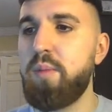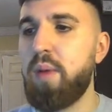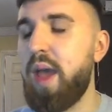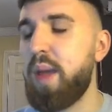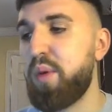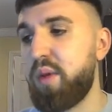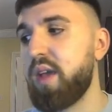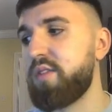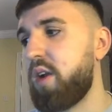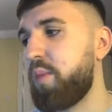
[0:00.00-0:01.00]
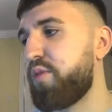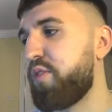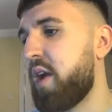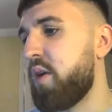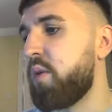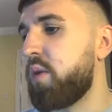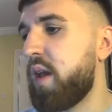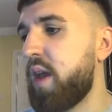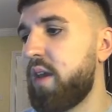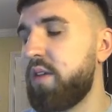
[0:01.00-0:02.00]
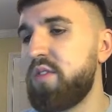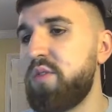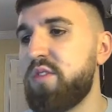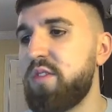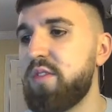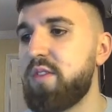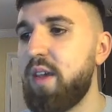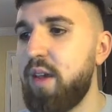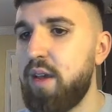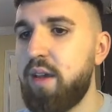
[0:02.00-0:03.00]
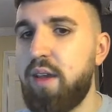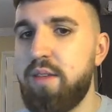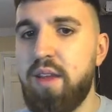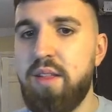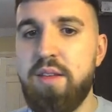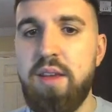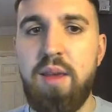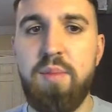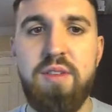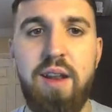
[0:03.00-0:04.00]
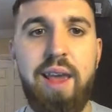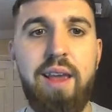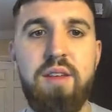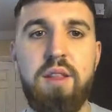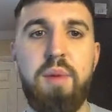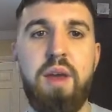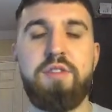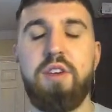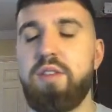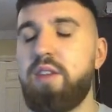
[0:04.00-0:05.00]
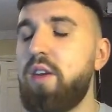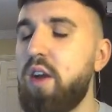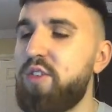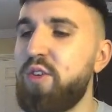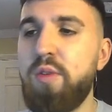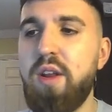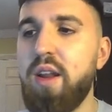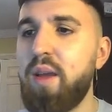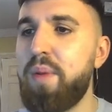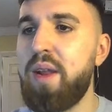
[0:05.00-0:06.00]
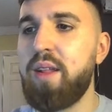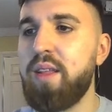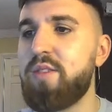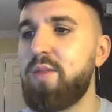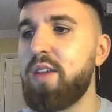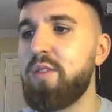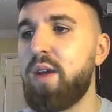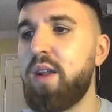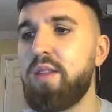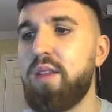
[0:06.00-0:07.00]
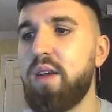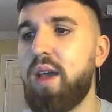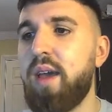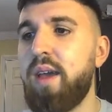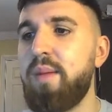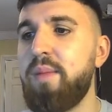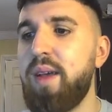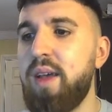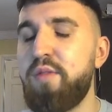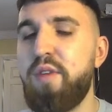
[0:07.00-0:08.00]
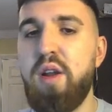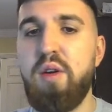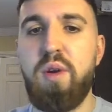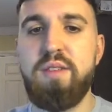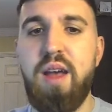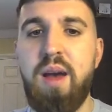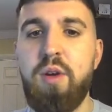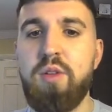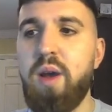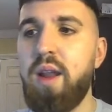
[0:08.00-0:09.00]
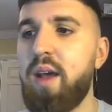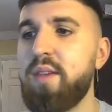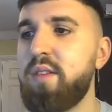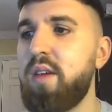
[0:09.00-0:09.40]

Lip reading: But for now, Jesus is in the team. Solanke's on the bench. I do really like Billing this week as well. Fair enough, West Ham looked well last night.